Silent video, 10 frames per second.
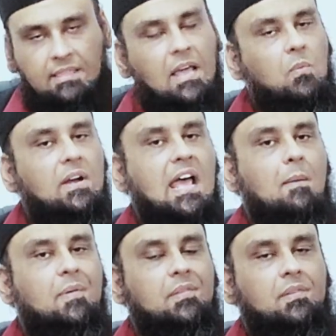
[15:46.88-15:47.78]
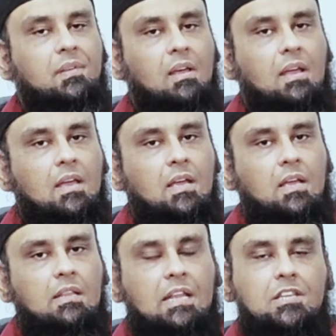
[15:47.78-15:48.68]
And then what happens?
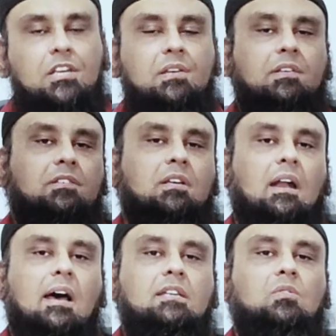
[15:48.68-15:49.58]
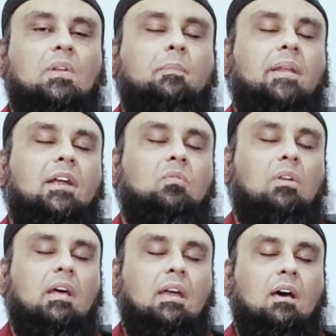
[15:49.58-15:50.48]
Then Jesus Christ will pray to
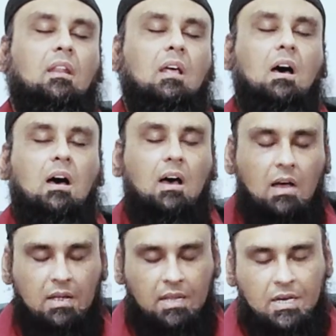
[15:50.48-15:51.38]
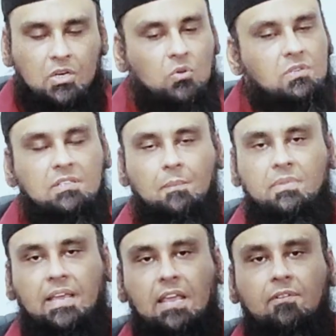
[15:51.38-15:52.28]
Allah, Ya Allah, do
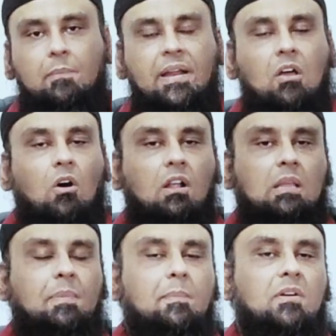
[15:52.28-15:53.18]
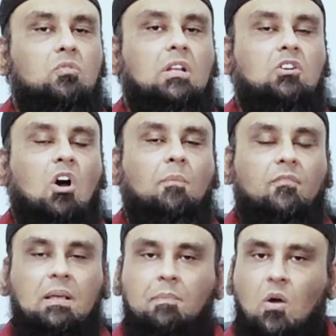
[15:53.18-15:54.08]
something. He will bring all the people to the top
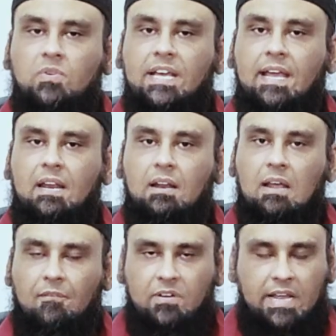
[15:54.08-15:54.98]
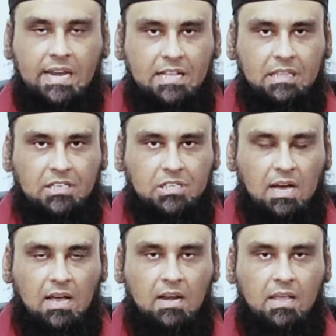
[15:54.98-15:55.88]
of the mountain after killing
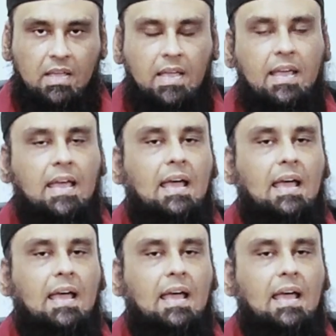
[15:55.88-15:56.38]
Dajjal,